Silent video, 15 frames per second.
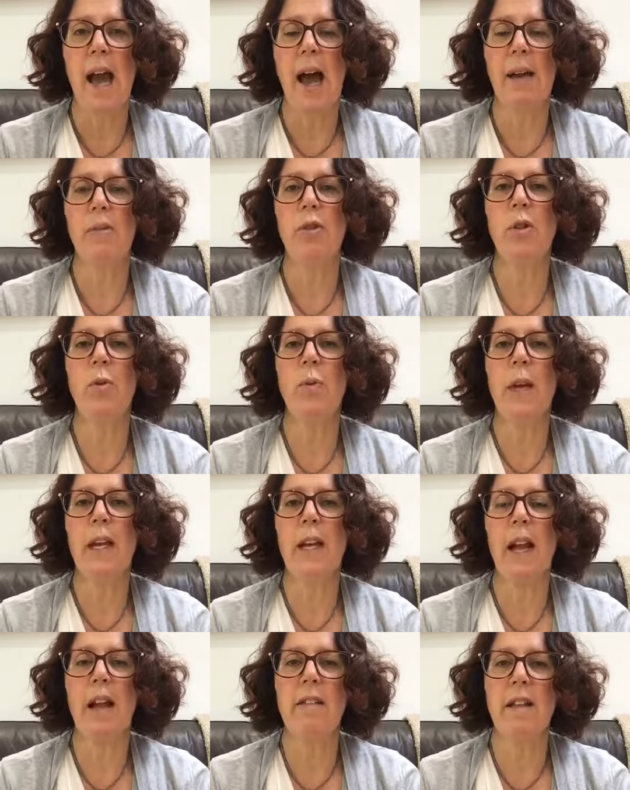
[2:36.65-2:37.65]
And I'm sure we
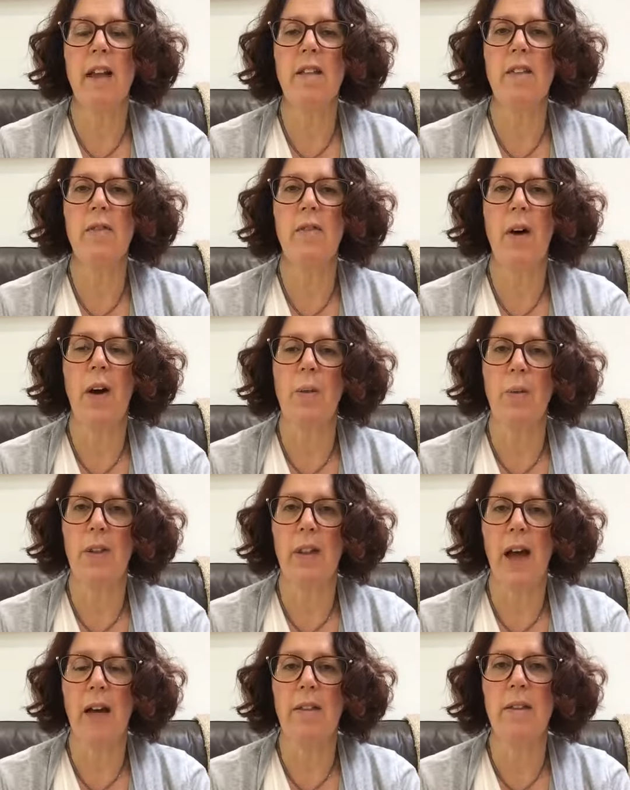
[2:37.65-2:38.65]
can identify with
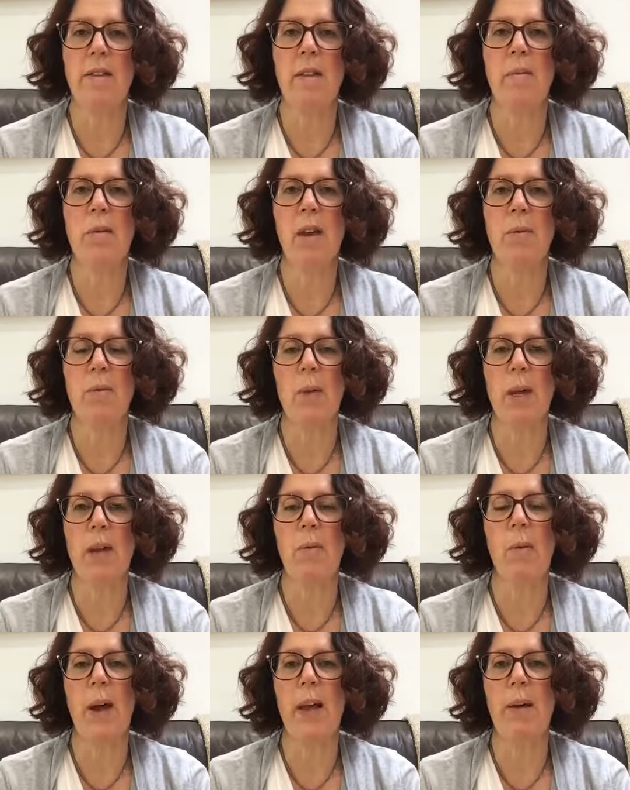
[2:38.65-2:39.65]
that sometimes we
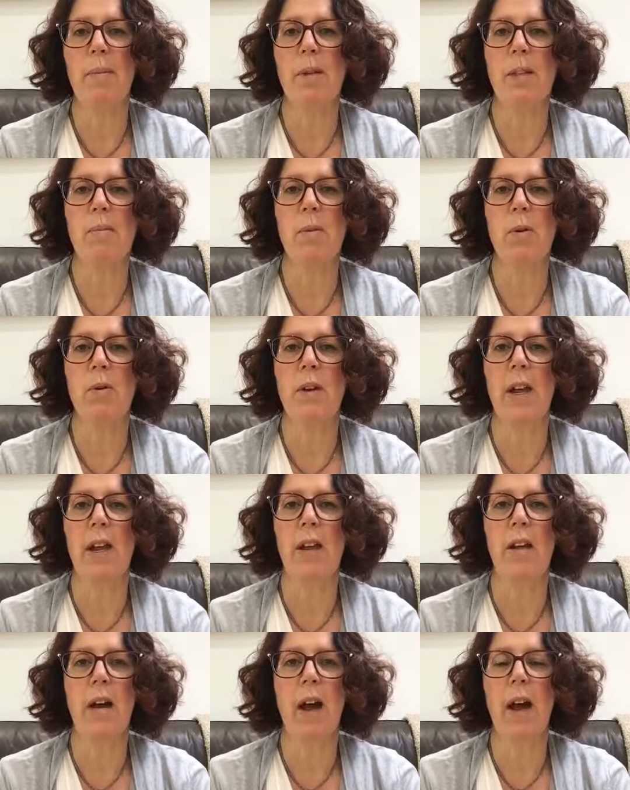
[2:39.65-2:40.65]
can wake up in the
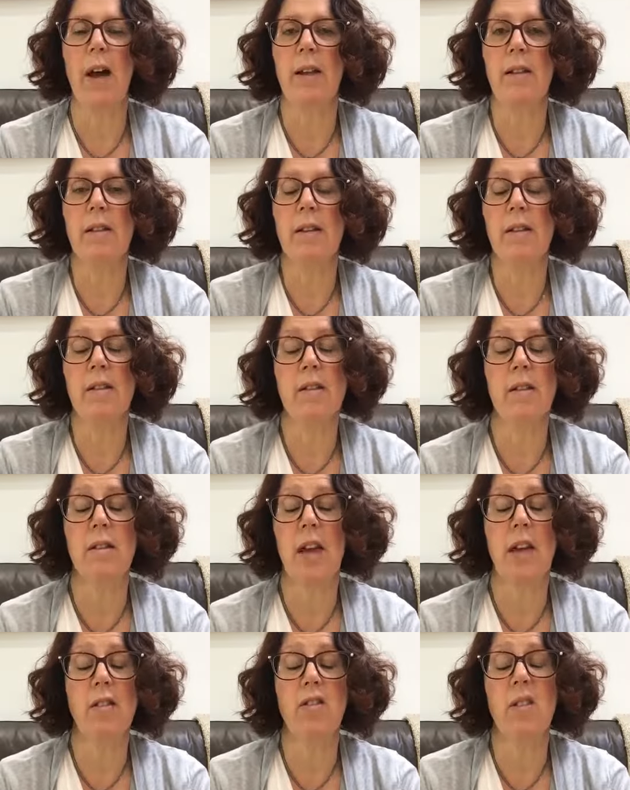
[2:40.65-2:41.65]
morning and the
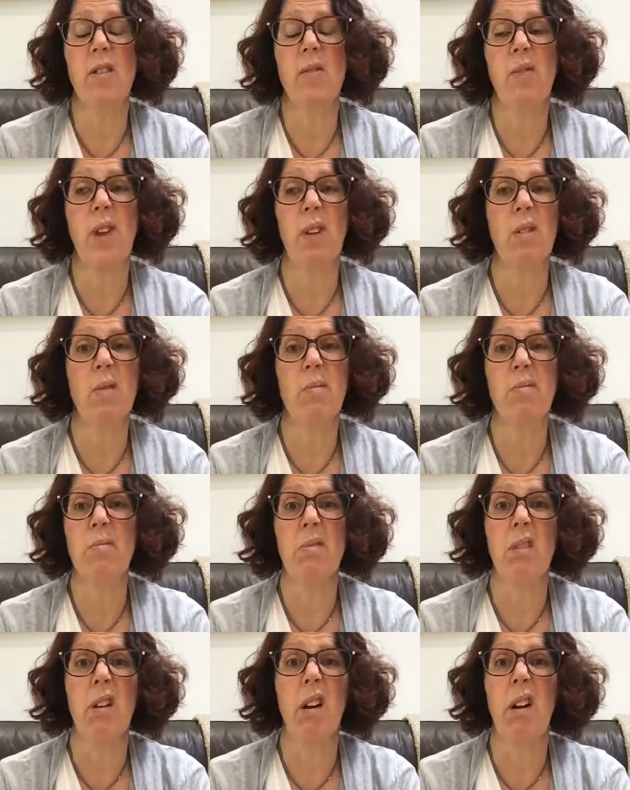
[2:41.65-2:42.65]
day just feels
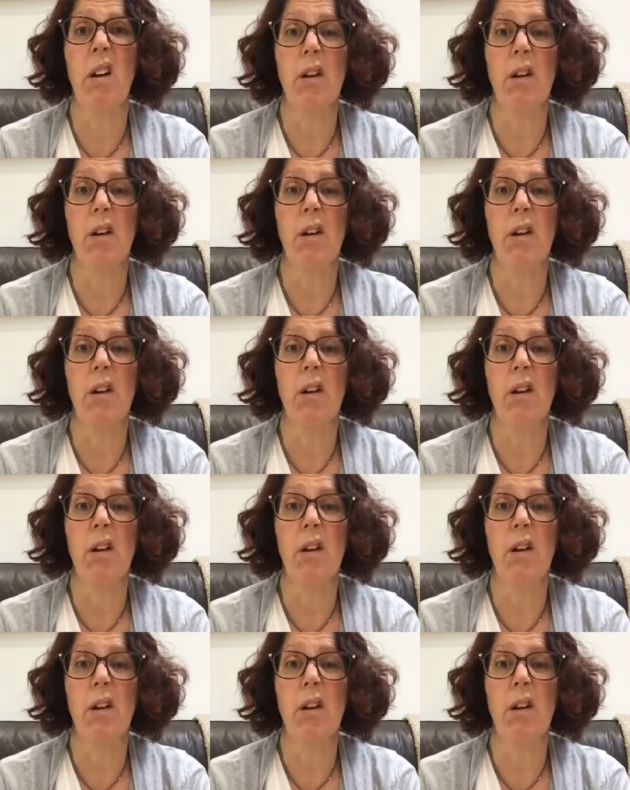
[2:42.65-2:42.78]
ugh,